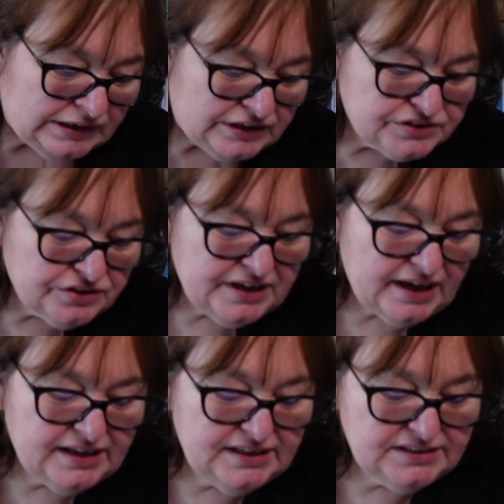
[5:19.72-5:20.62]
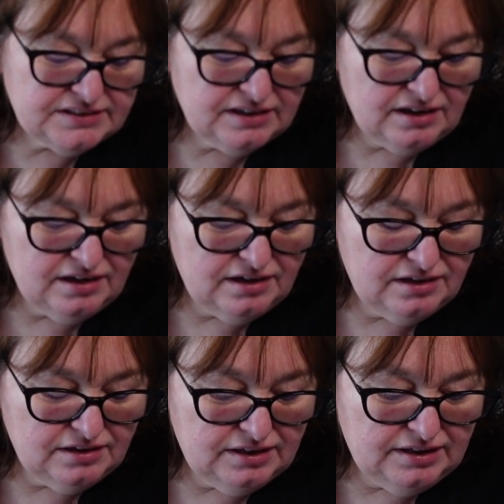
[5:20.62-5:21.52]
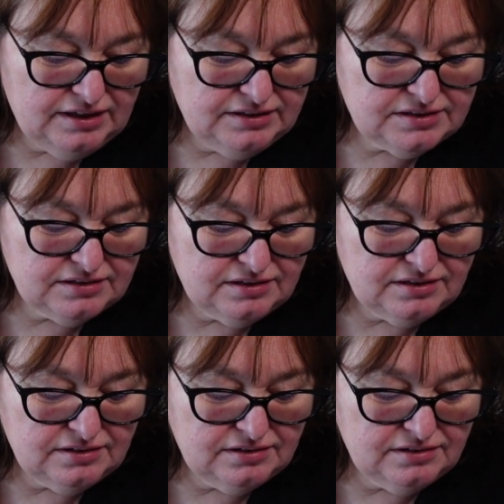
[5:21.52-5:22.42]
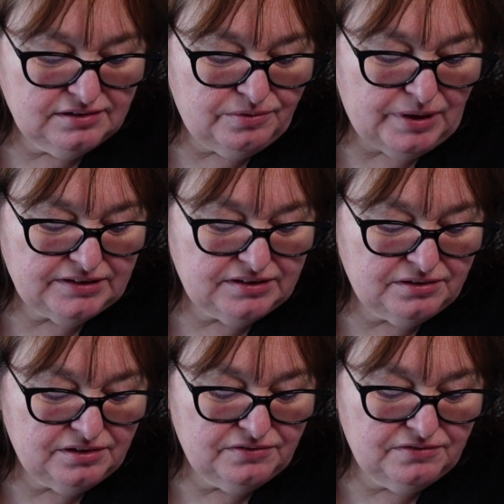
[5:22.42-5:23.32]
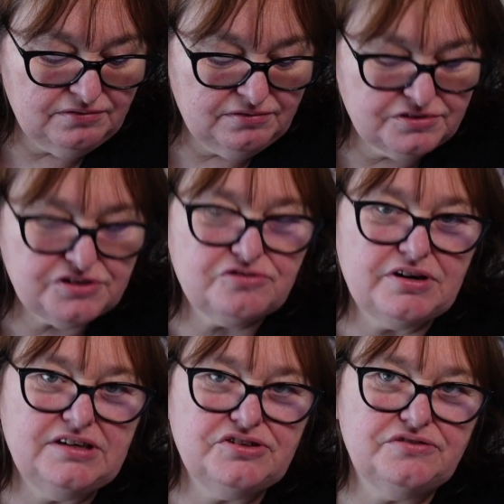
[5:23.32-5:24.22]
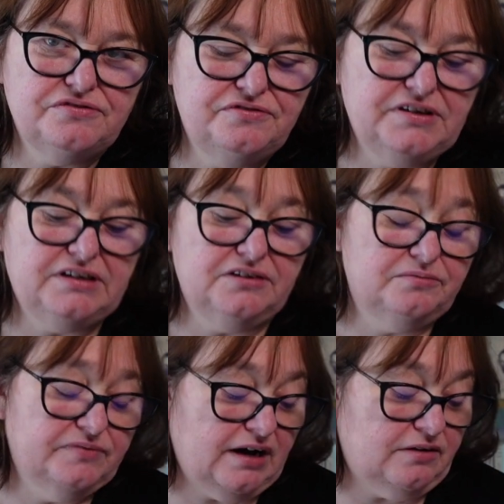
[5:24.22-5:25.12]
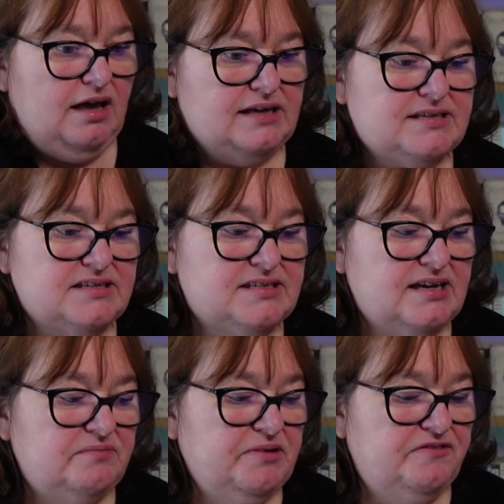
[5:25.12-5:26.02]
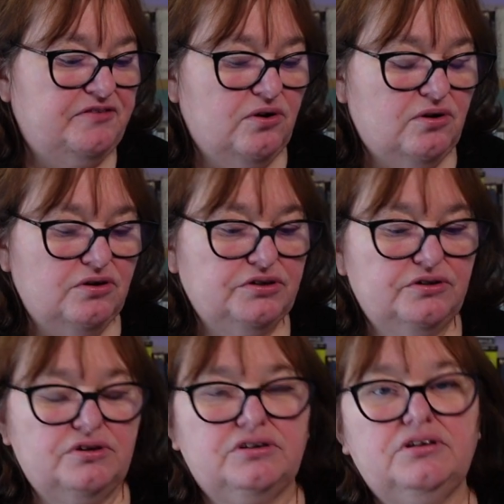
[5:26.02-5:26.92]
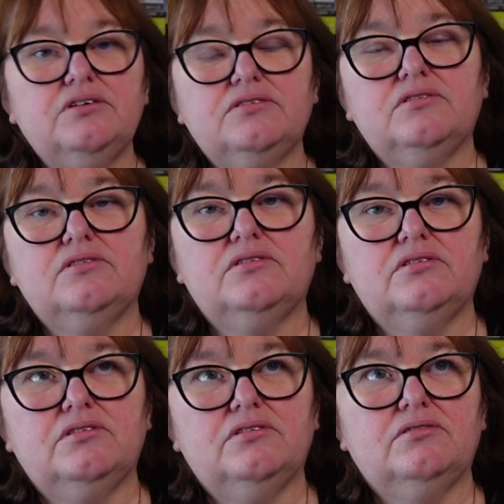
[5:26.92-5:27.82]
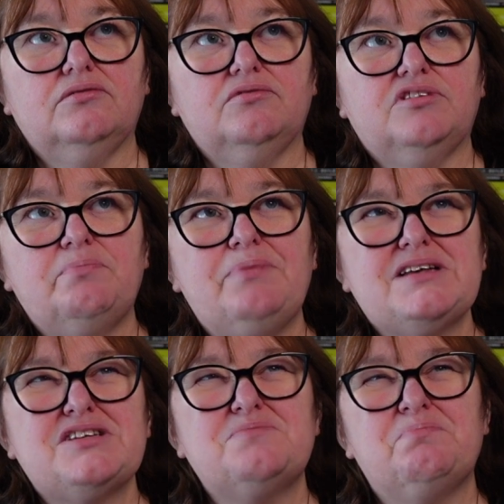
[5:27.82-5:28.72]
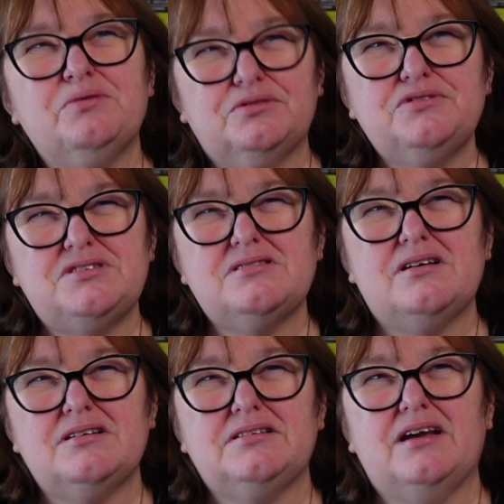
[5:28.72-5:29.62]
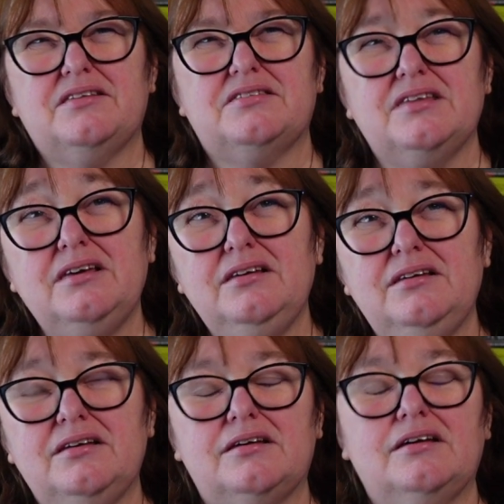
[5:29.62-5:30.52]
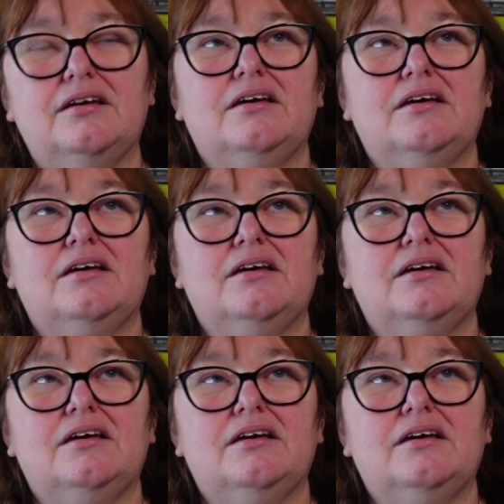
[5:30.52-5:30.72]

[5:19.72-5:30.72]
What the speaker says: So yeah, he's quite a strange figure. Now, as I said before, the best book to start, I think,